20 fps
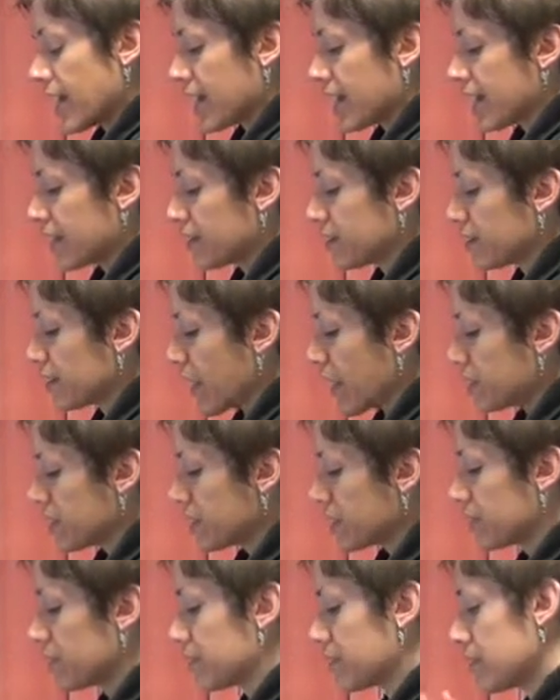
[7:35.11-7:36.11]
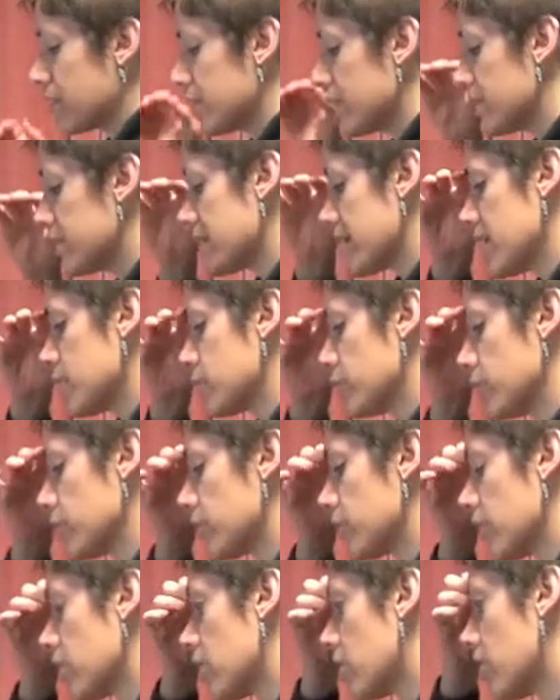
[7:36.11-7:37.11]
and that means that these
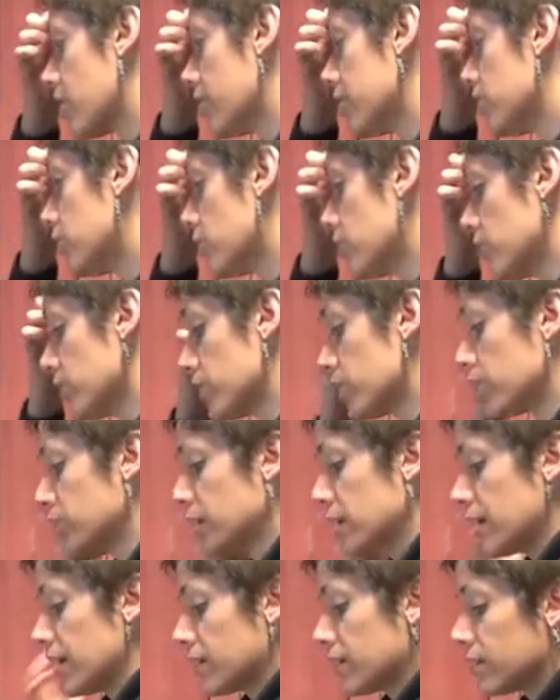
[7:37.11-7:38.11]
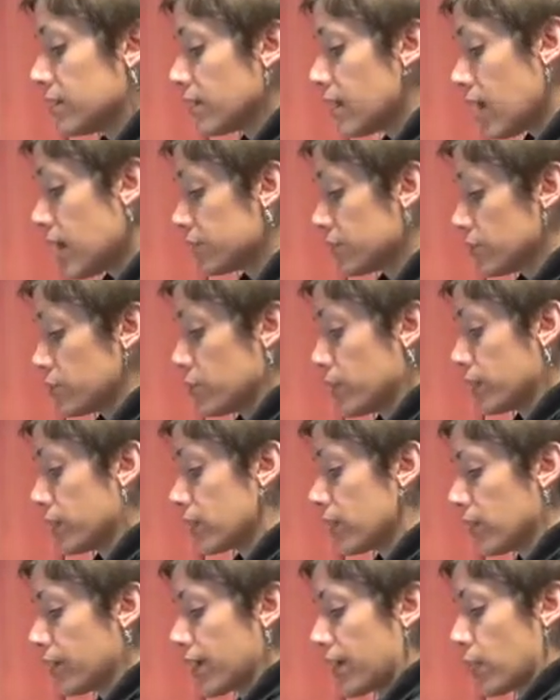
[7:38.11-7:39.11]
animals are in general not doing
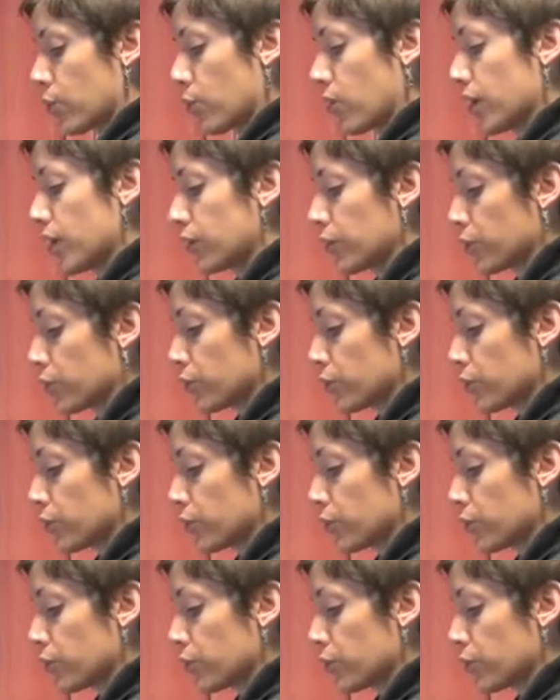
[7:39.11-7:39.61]
all that well.